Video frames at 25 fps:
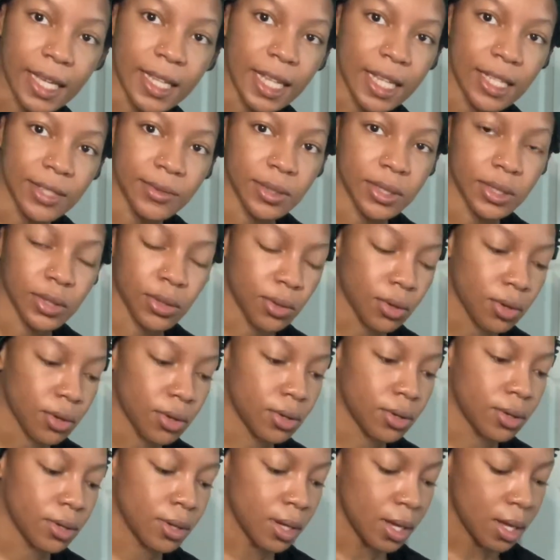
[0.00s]
That's what it's
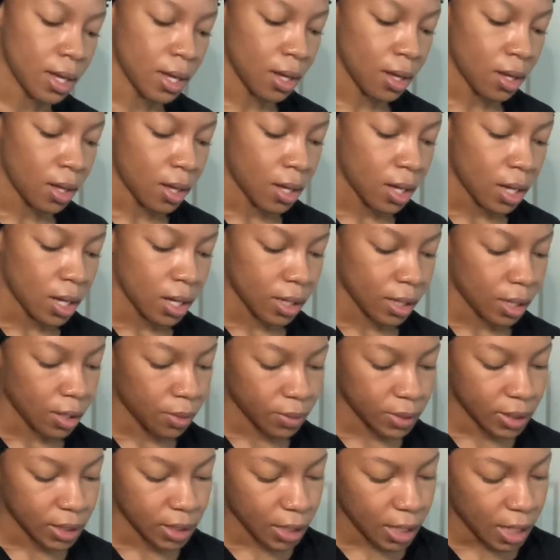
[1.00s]
called. It
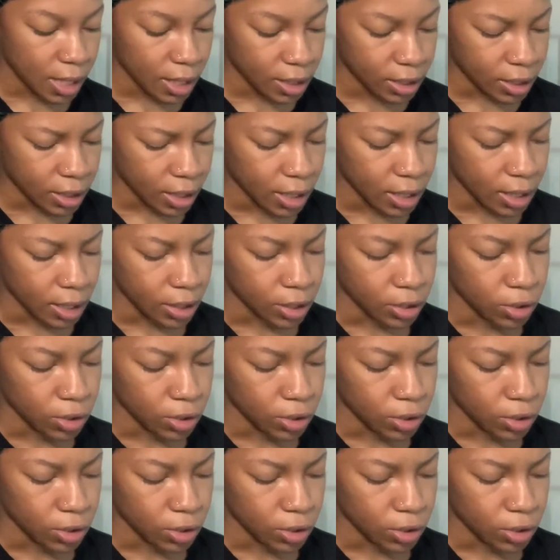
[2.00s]
wasn't a lot of shedding.